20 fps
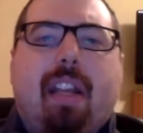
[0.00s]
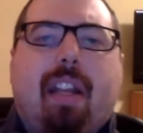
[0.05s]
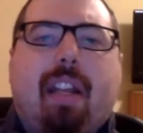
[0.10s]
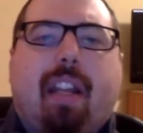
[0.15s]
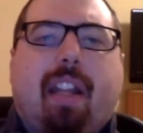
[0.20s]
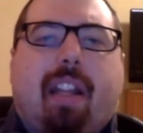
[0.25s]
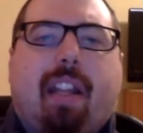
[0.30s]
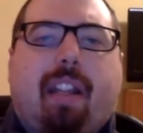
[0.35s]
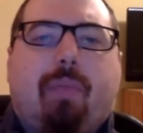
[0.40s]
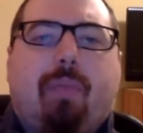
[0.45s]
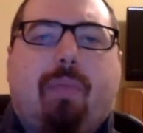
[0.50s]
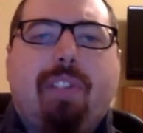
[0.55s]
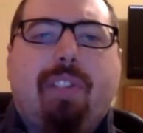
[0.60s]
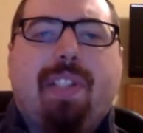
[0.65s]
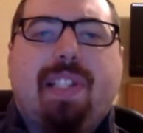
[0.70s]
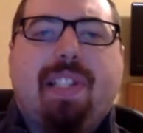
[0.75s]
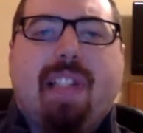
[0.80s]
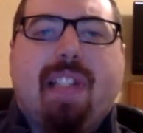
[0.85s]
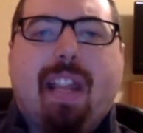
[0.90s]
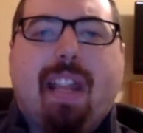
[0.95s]
It was
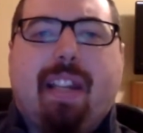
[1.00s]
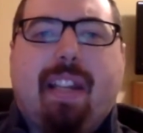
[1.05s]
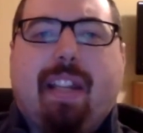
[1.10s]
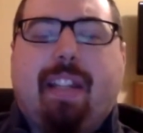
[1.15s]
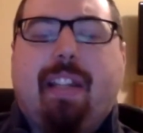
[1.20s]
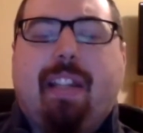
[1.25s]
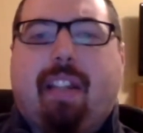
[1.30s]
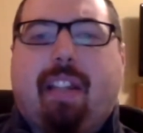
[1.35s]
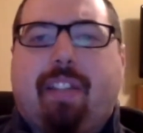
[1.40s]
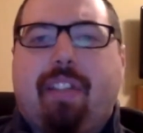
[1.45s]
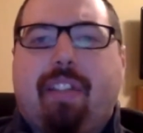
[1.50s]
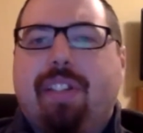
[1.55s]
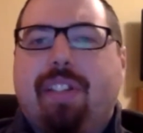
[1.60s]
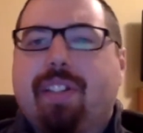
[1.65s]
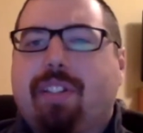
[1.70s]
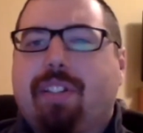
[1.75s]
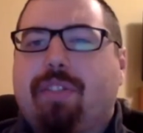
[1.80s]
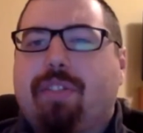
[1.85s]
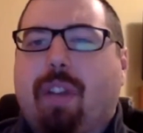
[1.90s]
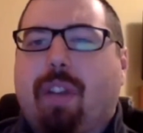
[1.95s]
stated, and this
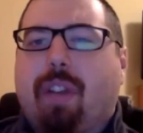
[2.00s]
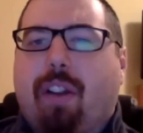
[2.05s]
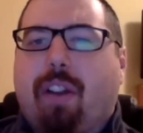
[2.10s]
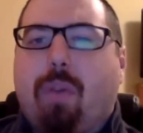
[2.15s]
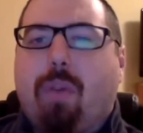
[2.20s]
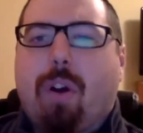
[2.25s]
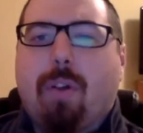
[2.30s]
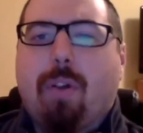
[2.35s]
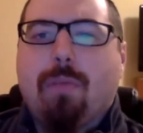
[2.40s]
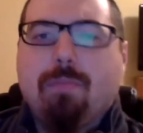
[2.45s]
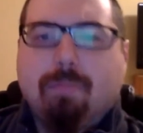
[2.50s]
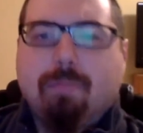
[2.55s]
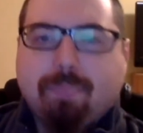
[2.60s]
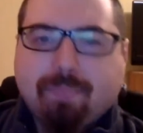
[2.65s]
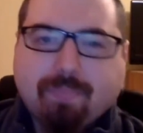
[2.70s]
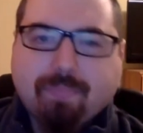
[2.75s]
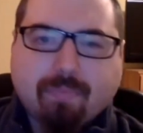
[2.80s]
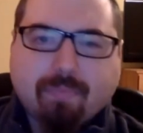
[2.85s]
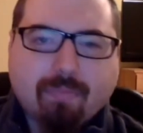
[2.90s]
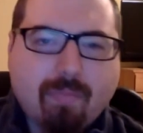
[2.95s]
is a direct quote,
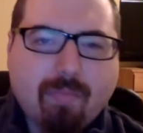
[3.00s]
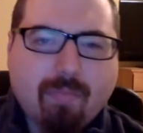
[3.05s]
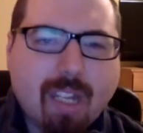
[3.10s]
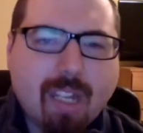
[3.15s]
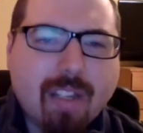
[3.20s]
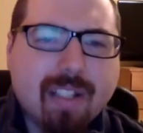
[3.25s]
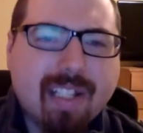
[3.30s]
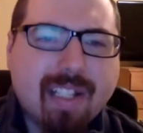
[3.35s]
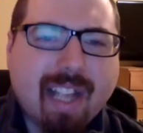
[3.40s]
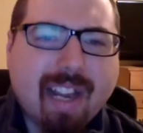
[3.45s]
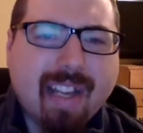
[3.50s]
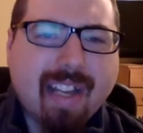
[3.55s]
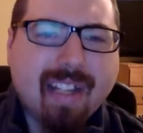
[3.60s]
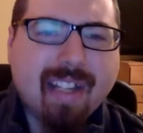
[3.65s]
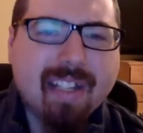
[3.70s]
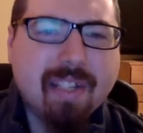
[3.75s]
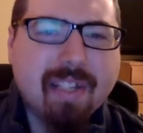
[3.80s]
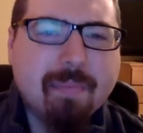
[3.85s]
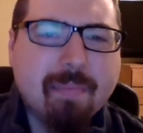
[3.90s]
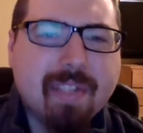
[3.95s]

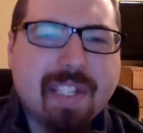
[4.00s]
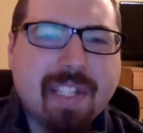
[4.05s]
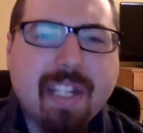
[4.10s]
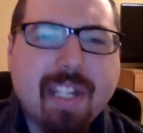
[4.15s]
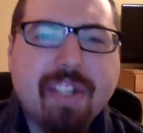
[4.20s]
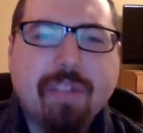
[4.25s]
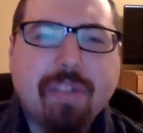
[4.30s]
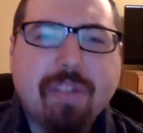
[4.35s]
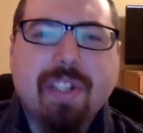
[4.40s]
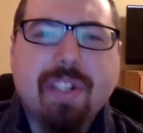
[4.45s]
"Zionism seeks to